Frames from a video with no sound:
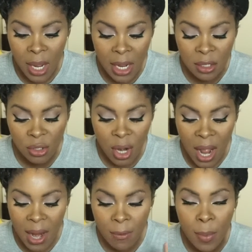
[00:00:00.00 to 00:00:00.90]
Extra
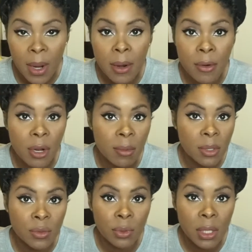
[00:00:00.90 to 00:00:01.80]
Eye Repair Cream
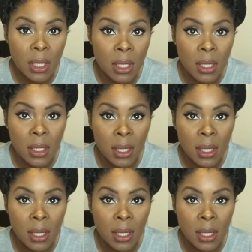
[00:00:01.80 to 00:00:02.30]
is really good.